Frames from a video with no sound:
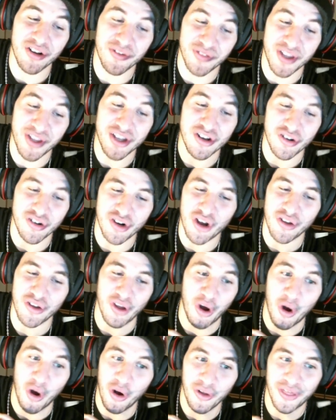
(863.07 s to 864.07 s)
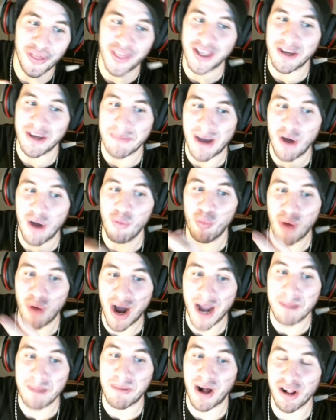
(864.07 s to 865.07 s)
then you know the whole thing about
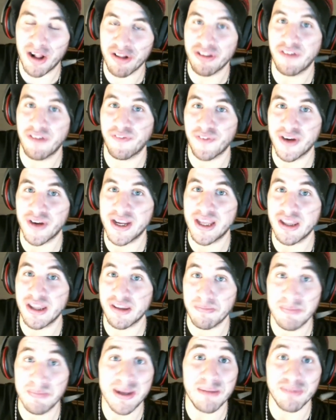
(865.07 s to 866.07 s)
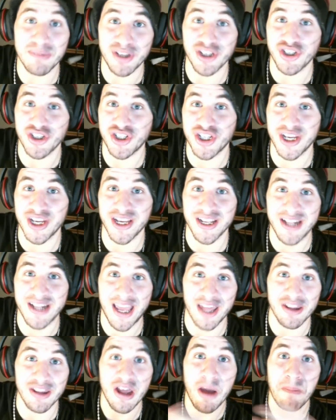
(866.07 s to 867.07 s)
why Paulo the Freak is memed to shit
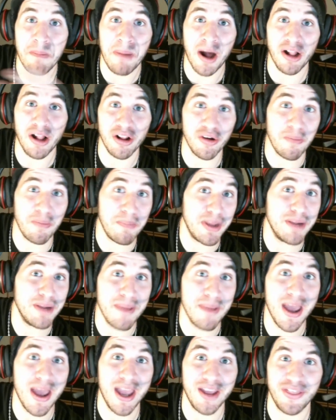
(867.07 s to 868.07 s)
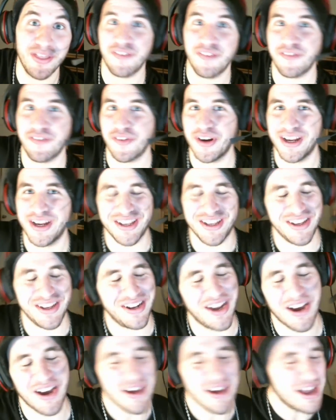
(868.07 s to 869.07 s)
as Paulo Mid-May the Freak, you
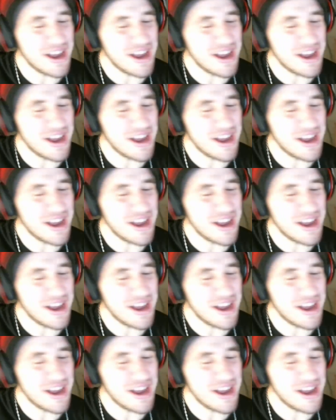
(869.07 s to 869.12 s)
know.